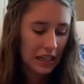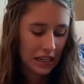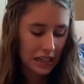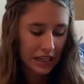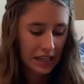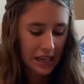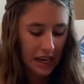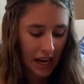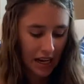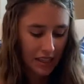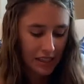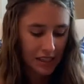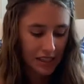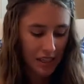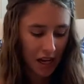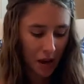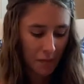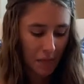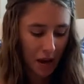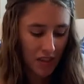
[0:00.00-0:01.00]
Next
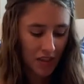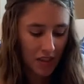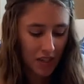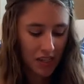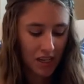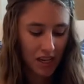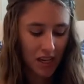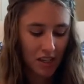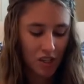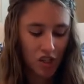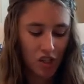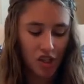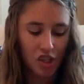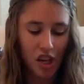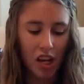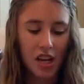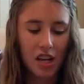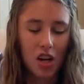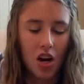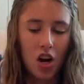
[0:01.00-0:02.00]
up at the Dan and
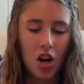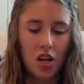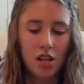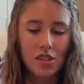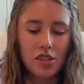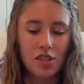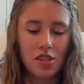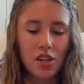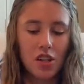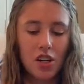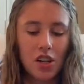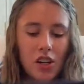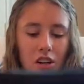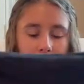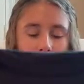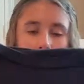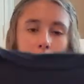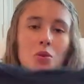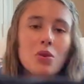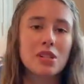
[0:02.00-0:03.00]
Shay concert,
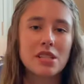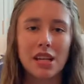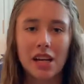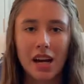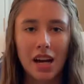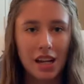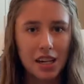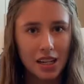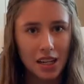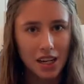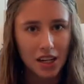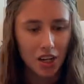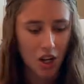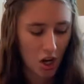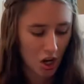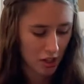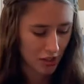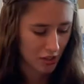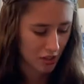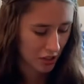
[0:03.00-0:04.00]
of course I had to get a
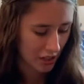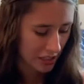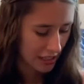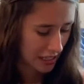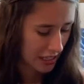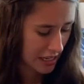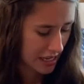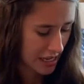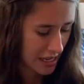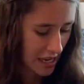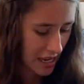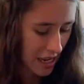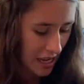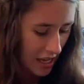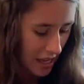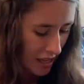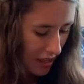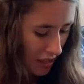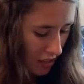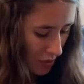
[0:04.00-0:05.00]
concert tee.
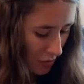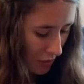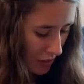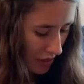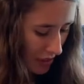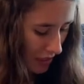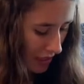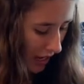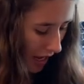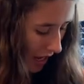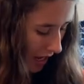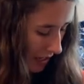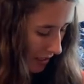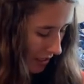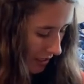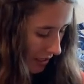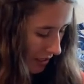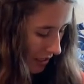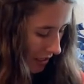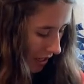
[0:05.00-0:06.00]
This one says
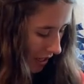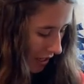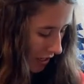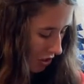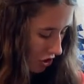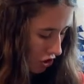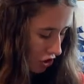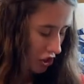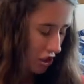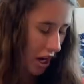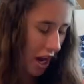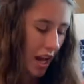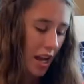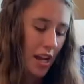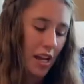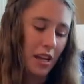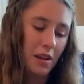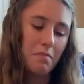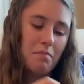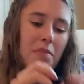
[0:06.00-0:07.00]
Dan and
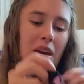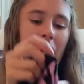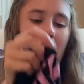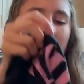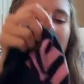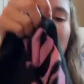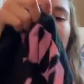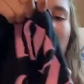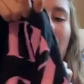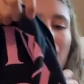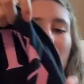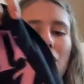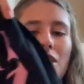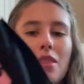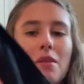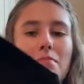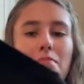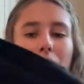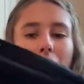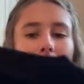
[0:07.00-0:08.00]
Shay in pink and on
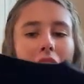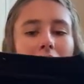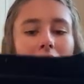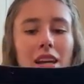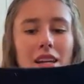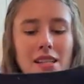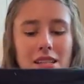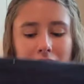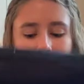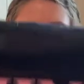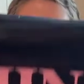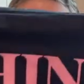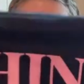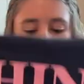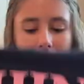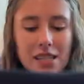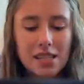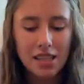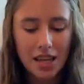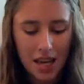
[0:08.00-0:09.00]
the back it
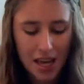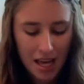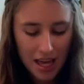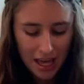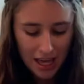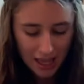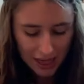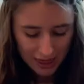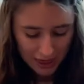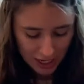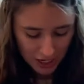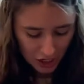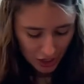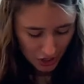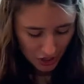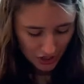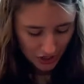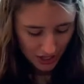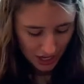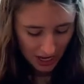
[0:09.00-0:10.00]
says think
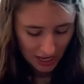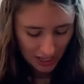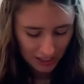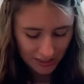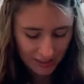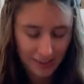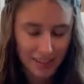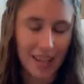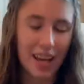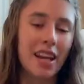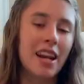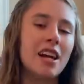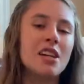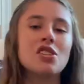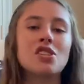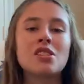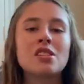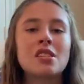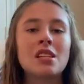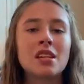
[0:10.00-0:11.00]
good things and I
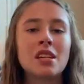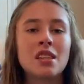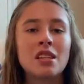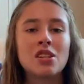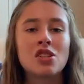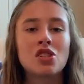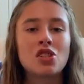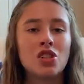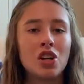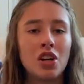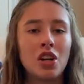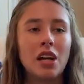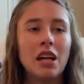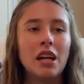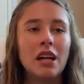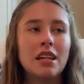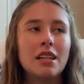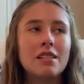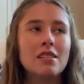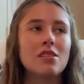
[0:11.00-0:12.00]
just think this shirt
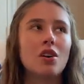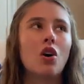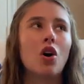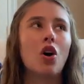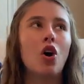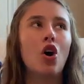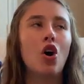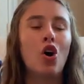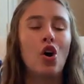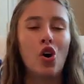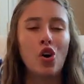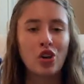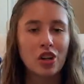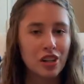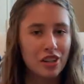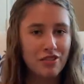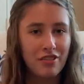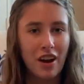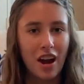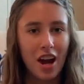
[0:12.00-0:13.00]
is all
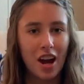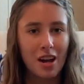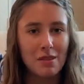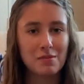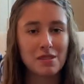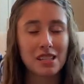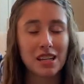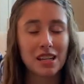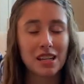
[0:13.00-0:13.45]
good vibes. The